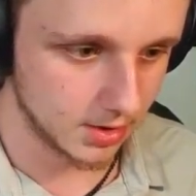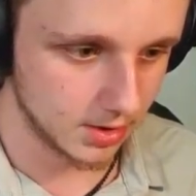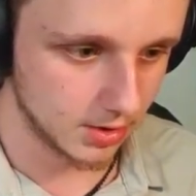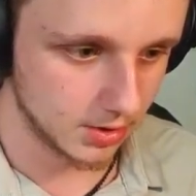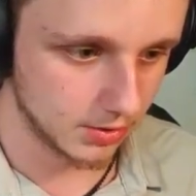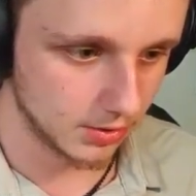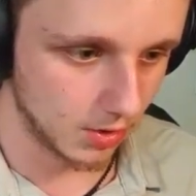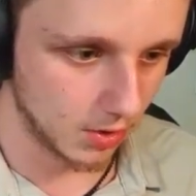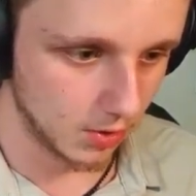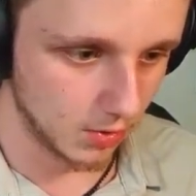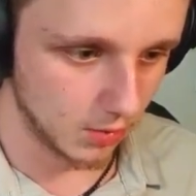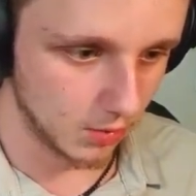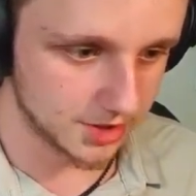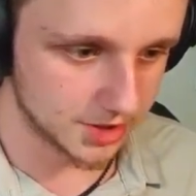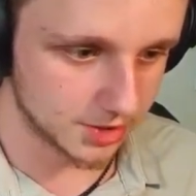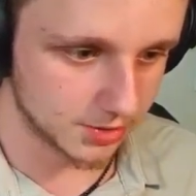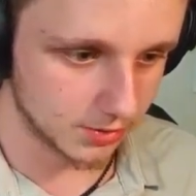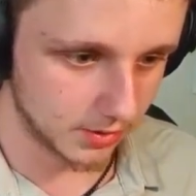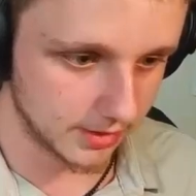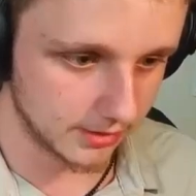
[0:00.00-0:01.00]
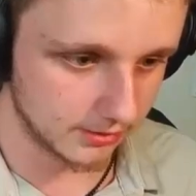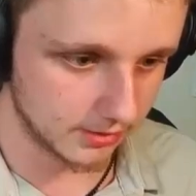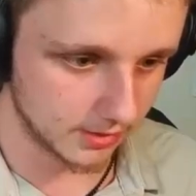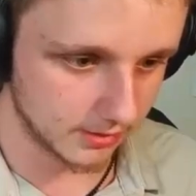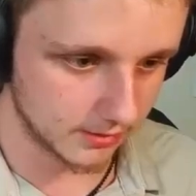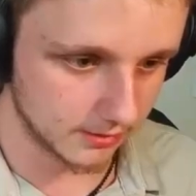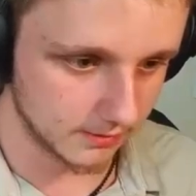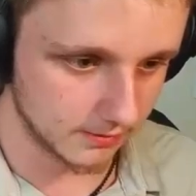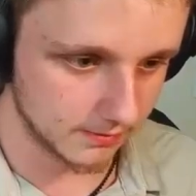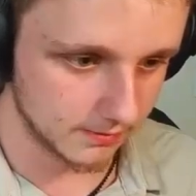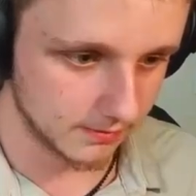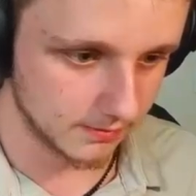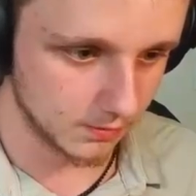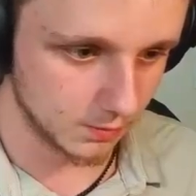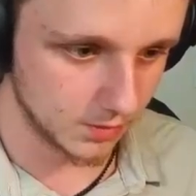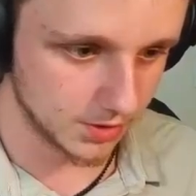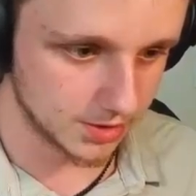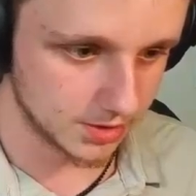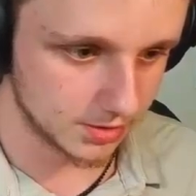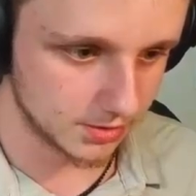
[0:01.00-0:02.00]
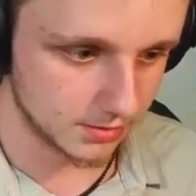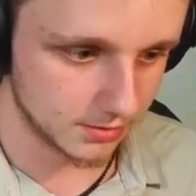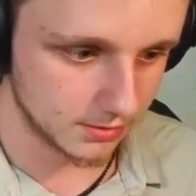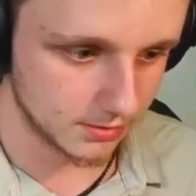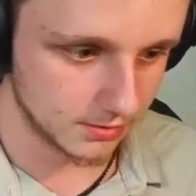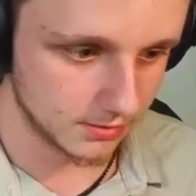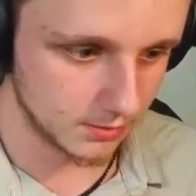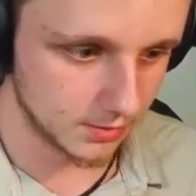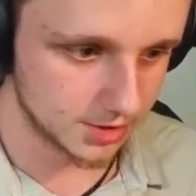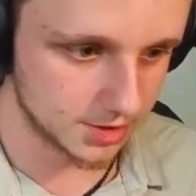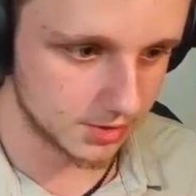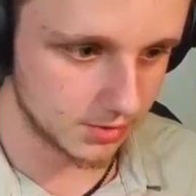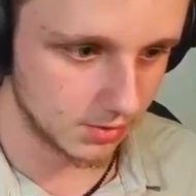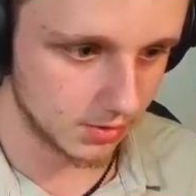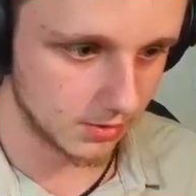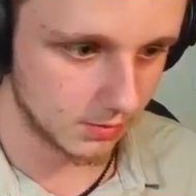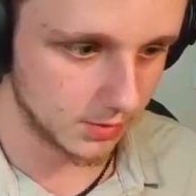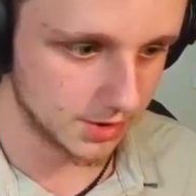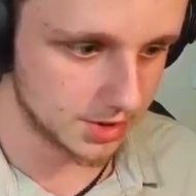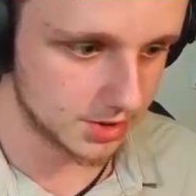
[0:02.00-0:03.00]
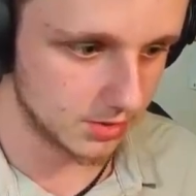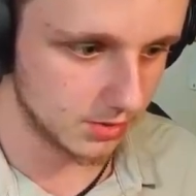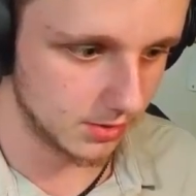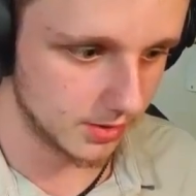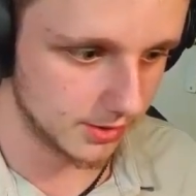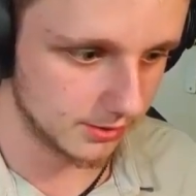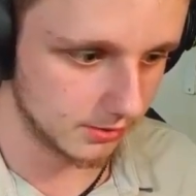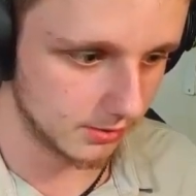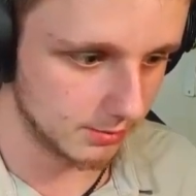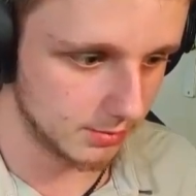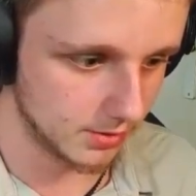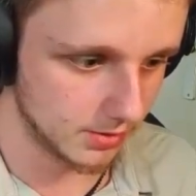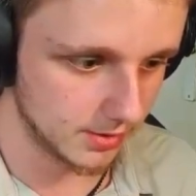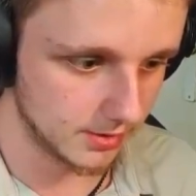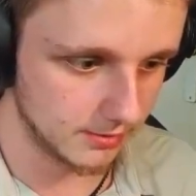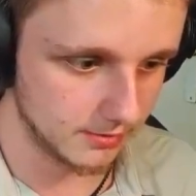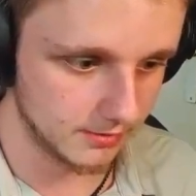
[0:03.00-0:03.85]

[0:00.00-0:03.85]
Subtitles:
No, which door is it? Which door? Which door is it, boy?